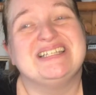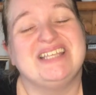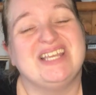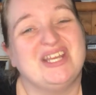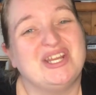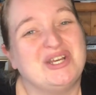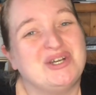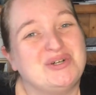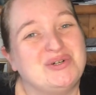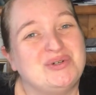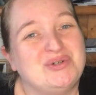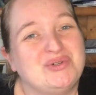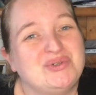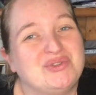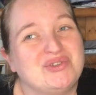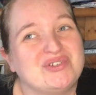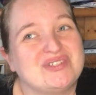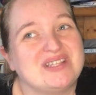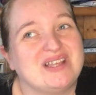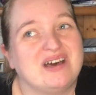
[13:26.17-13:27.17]

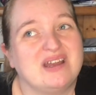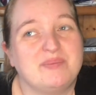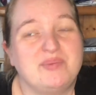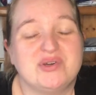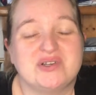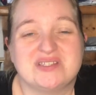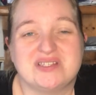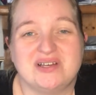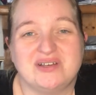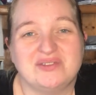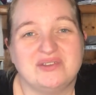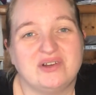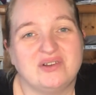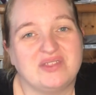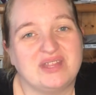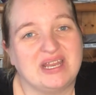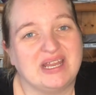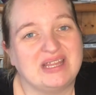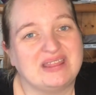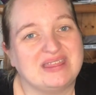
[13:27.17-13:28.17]
there's a lot of books on there
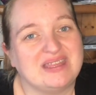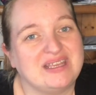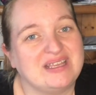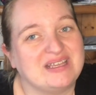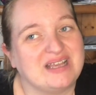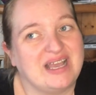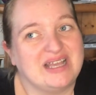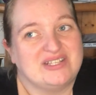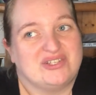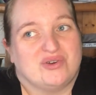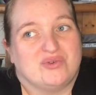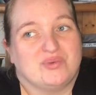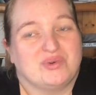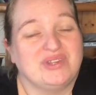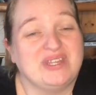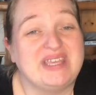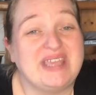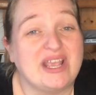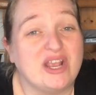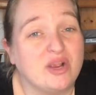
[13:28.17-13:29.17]
that I think I don't
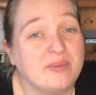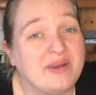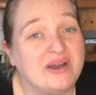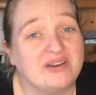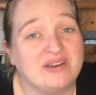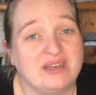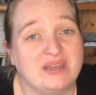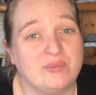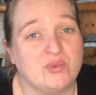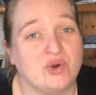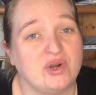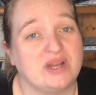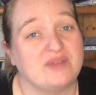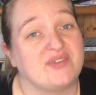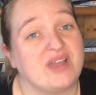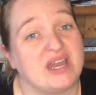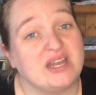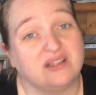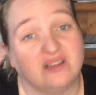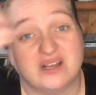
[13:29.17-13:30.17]
really care about anymore, and
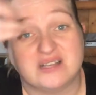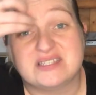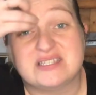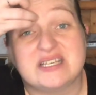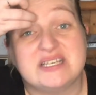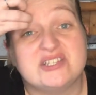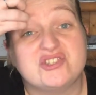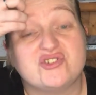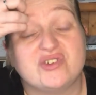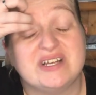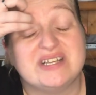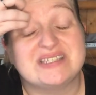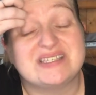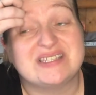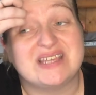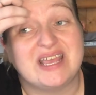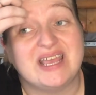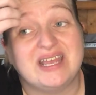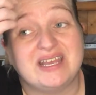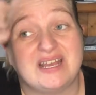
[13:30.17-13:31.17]
I've kind of lost
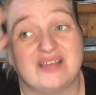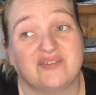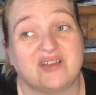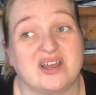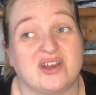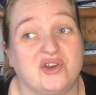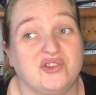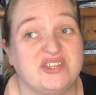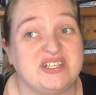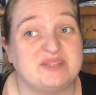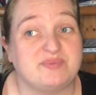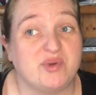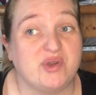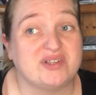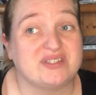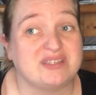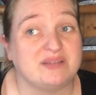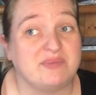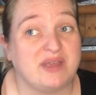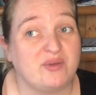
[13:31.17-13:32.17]
interest, and I've got all these
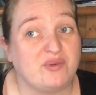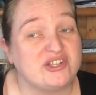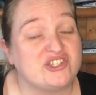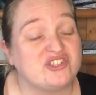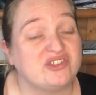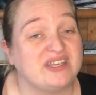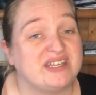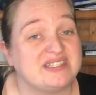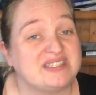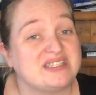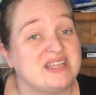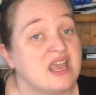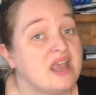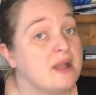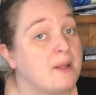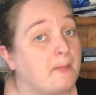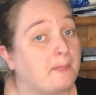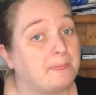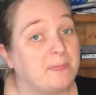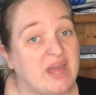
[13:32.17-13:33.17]
books on my wish list
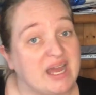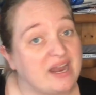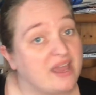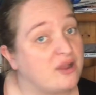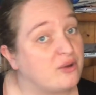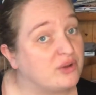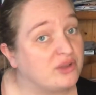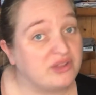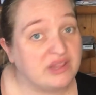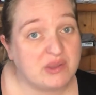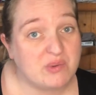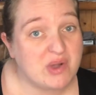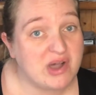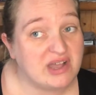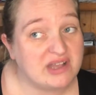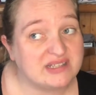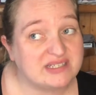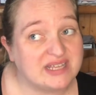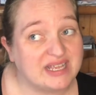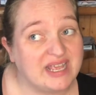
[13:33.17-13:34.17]
that I really
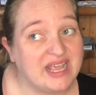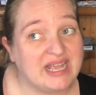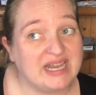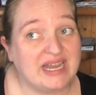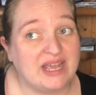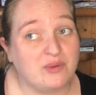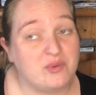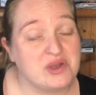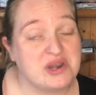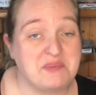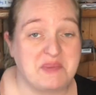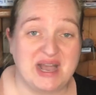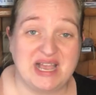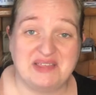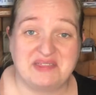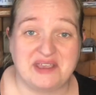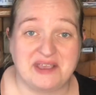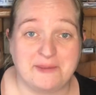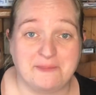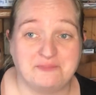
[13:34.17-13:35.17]
want, and I want to
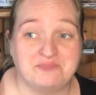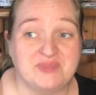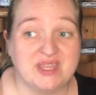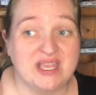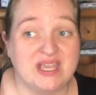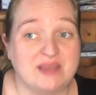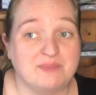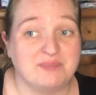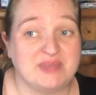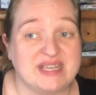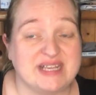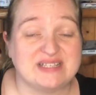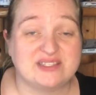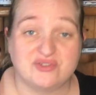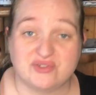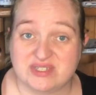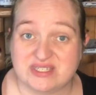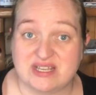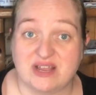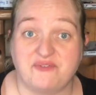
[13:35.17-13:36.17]
buy them because
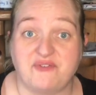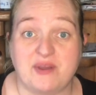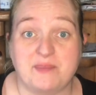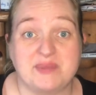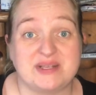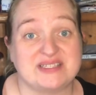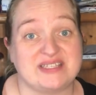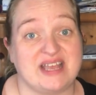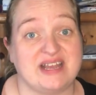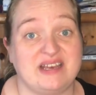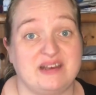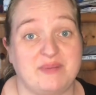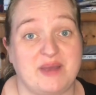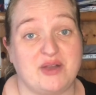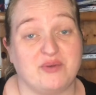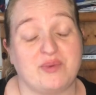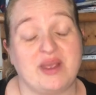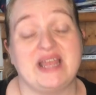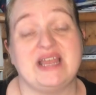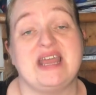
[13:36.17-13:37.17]
there's stuff I'm excited
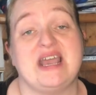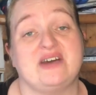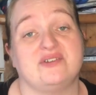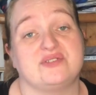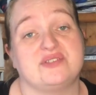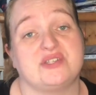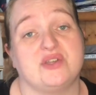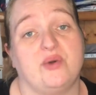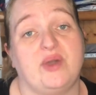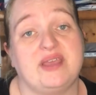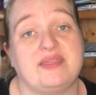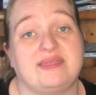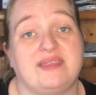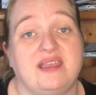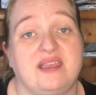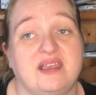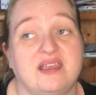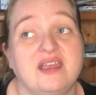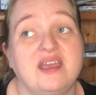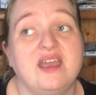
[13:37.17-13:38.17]
about right now. So I
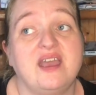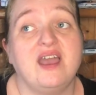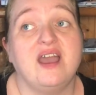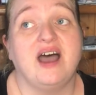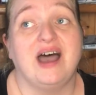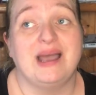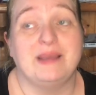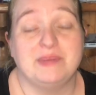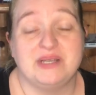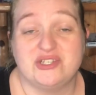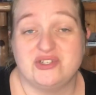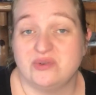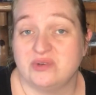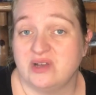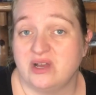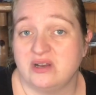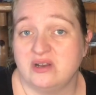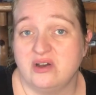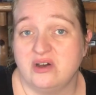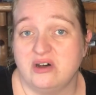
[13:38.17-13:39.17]
think I'm going to do
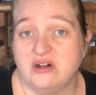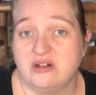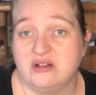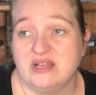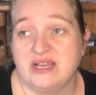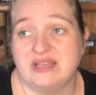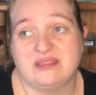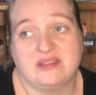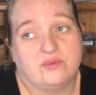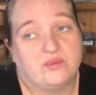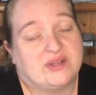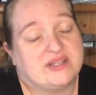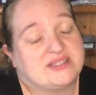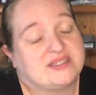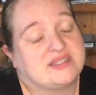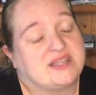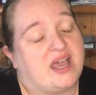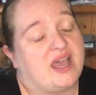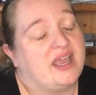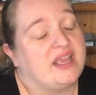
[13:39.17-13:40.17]
an unhaul, and then
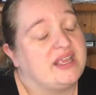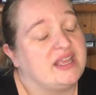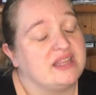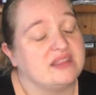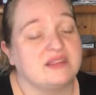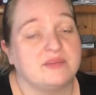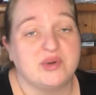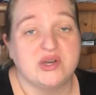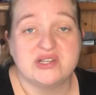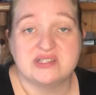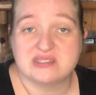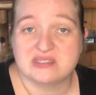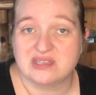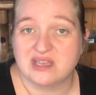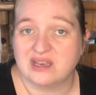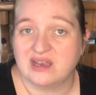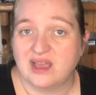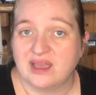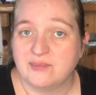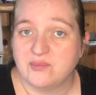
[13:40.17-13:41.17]
once I get the books,
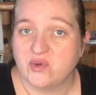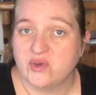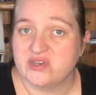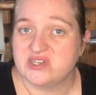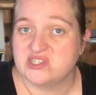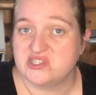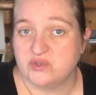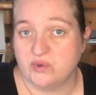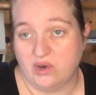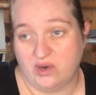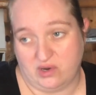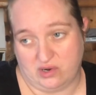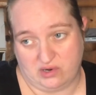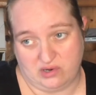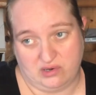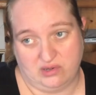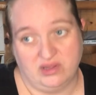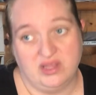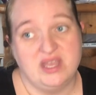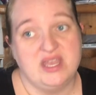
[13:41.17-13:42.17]
then I'm going to do a
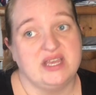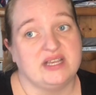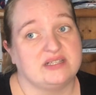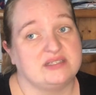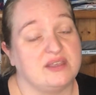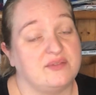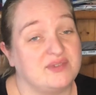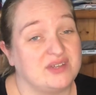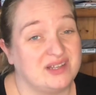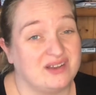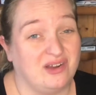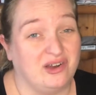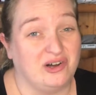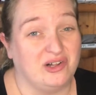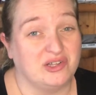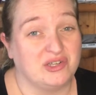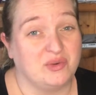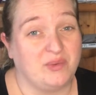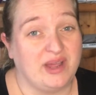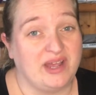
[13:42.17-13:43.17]
haul because I haven't done a
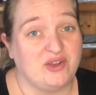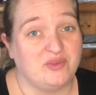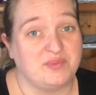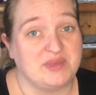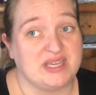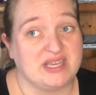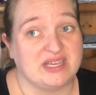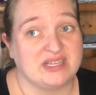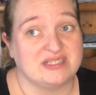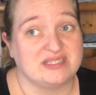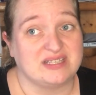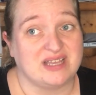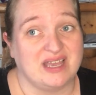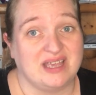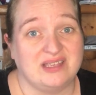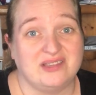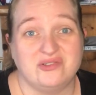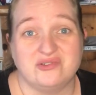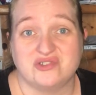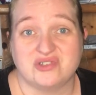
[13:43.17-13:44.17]
haul in a while because
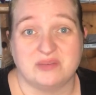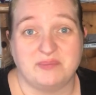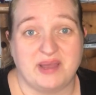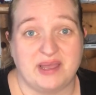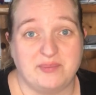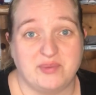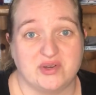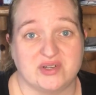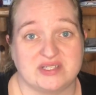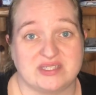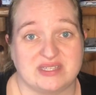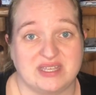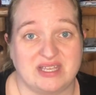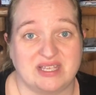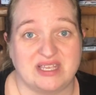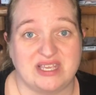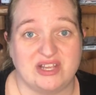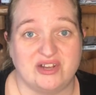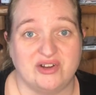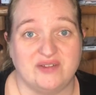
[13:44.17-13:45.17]
I usually buy books
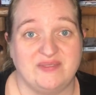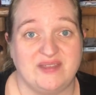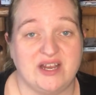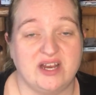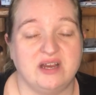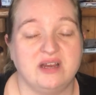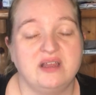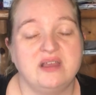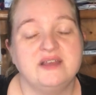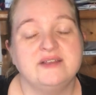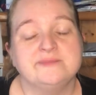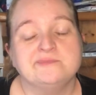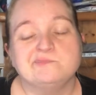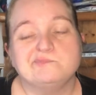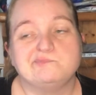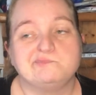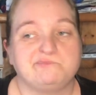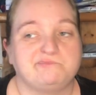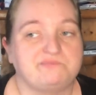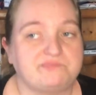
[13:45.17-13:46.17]
like here and there.
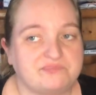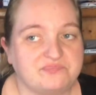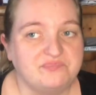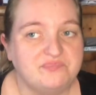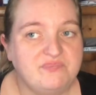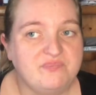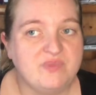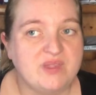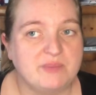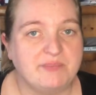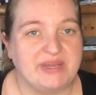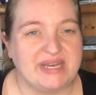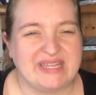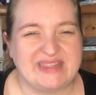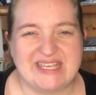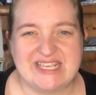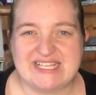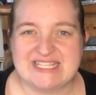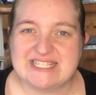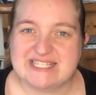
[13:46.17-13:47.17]
But I
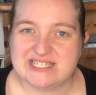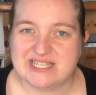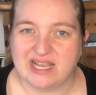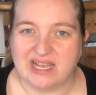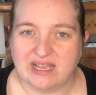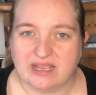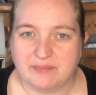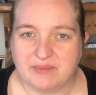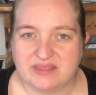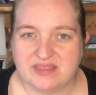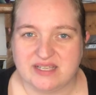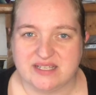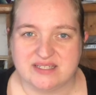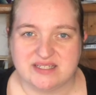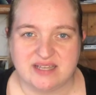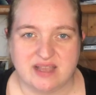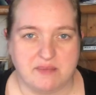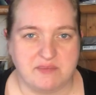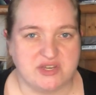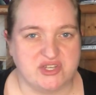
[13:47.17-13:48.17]
think it's time. I think
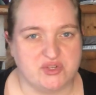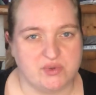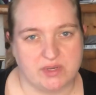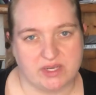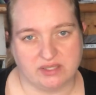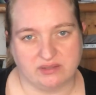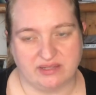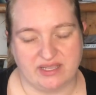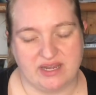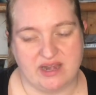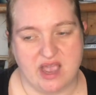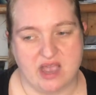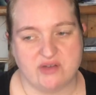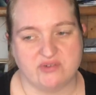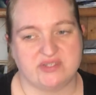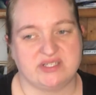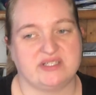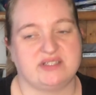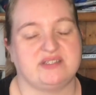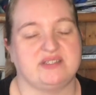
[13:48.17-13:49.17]
it's time to do a clean
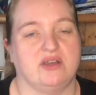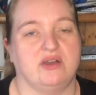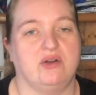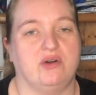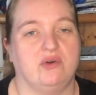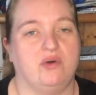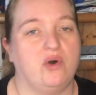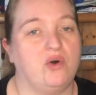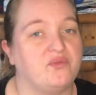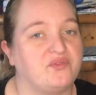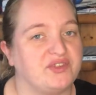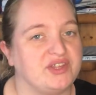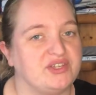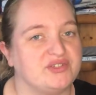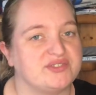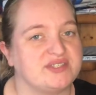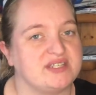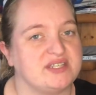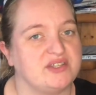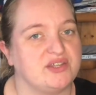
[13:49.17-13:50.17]
out. So hopefully
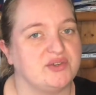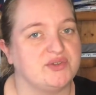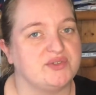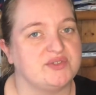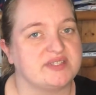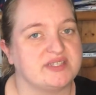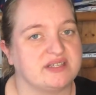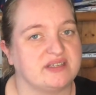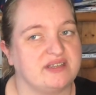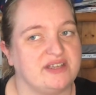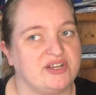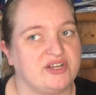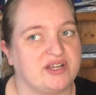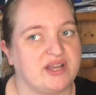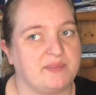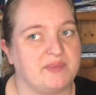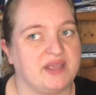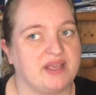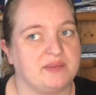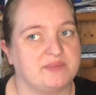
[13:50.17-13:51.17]
you'll see those here
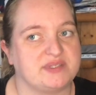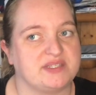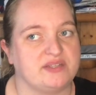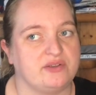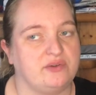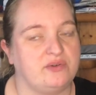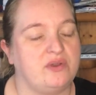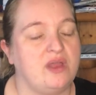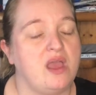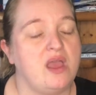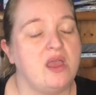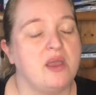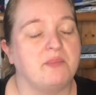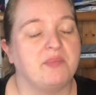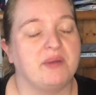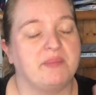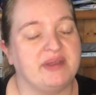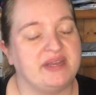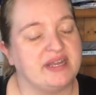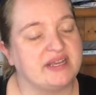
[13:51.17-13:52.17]
coming up soon.
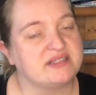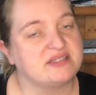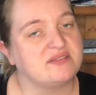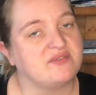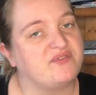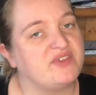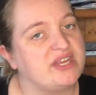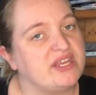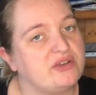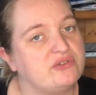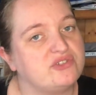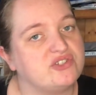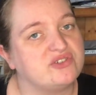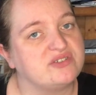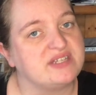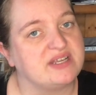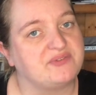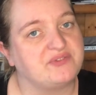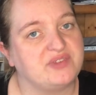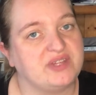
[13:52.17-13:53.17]
But my next video
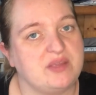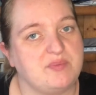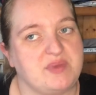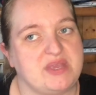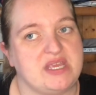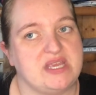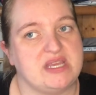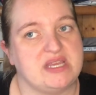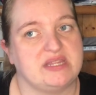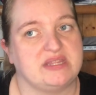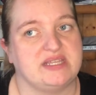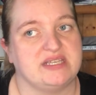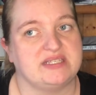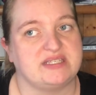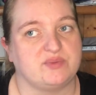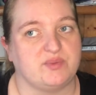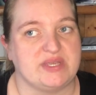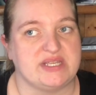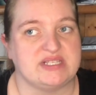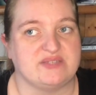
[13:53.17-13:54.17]
should definitely be
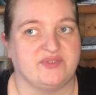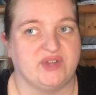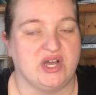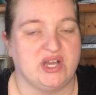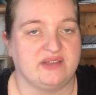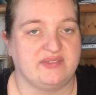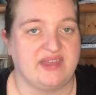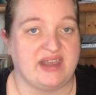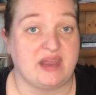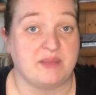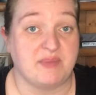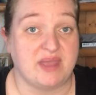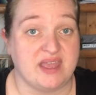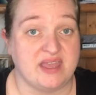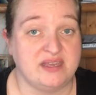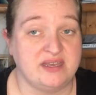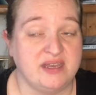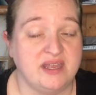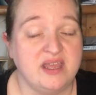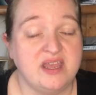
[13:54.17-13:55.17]
this week's vlog that I'm
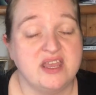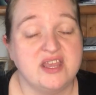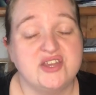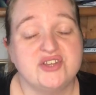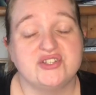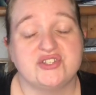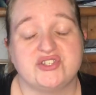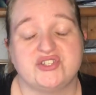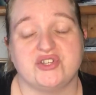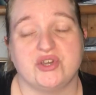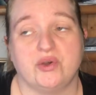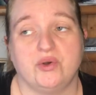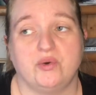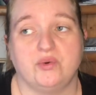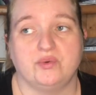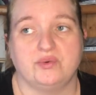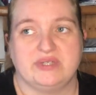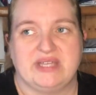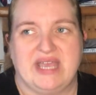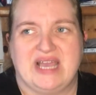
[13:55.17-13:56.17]
in.
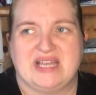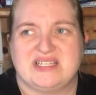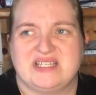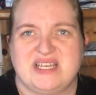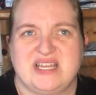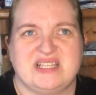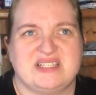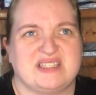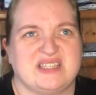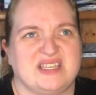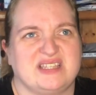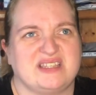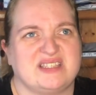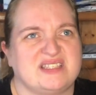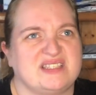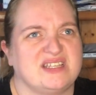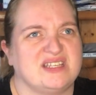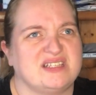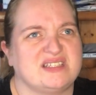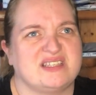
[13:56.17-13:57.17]
So yeah, today's like the
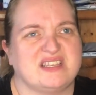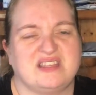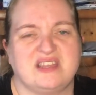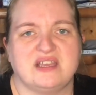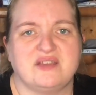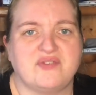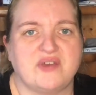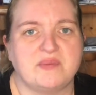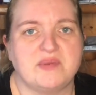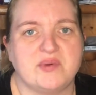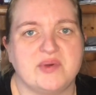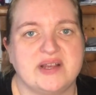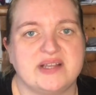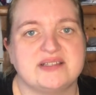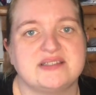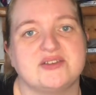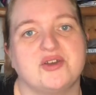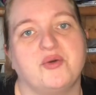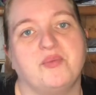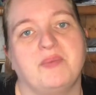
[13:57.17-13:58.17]
6th, I think, of February.
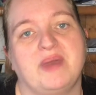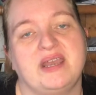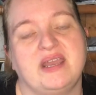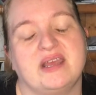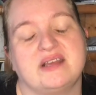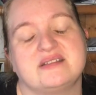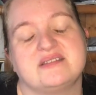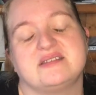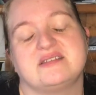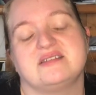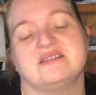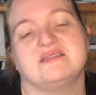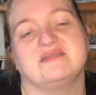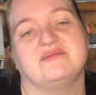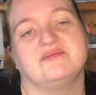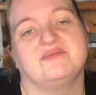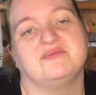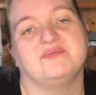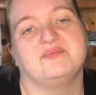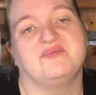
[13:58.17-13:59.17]
So my next
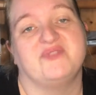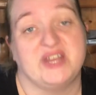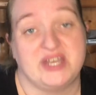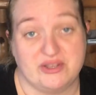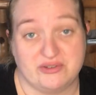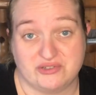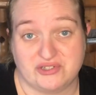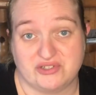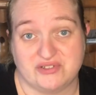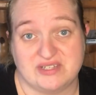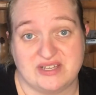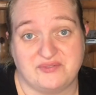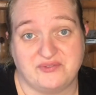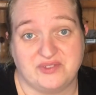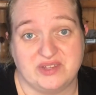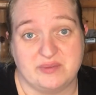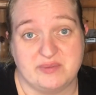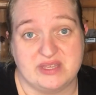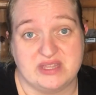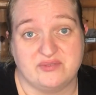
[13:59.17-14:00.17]
video should
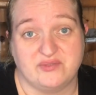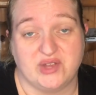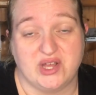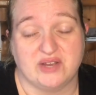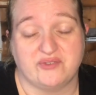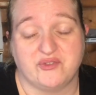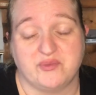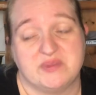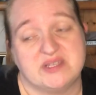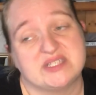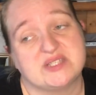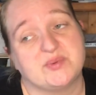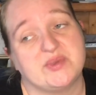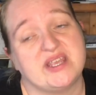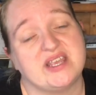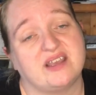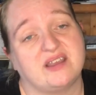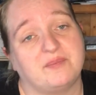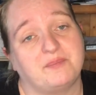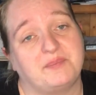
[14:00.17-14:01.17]
definitely be the vlog from this
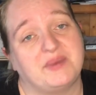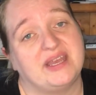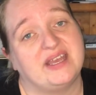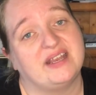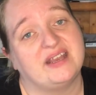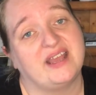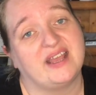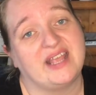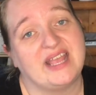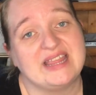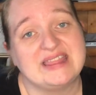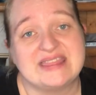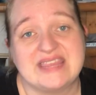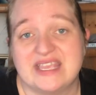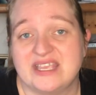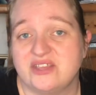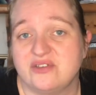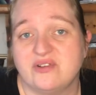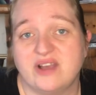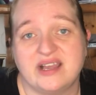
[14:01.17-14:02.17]
week. But again,
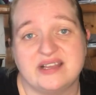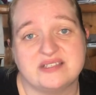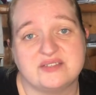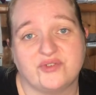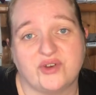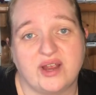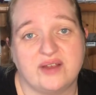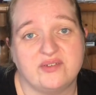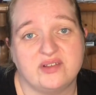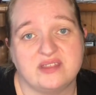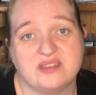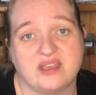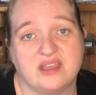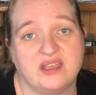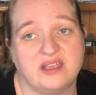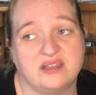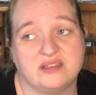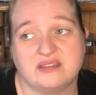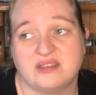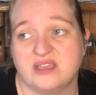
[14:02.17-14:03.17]
thank you guys for
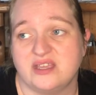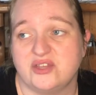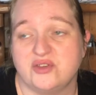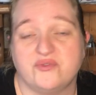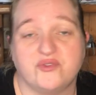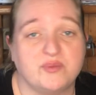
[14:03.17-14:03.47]
everything. Thank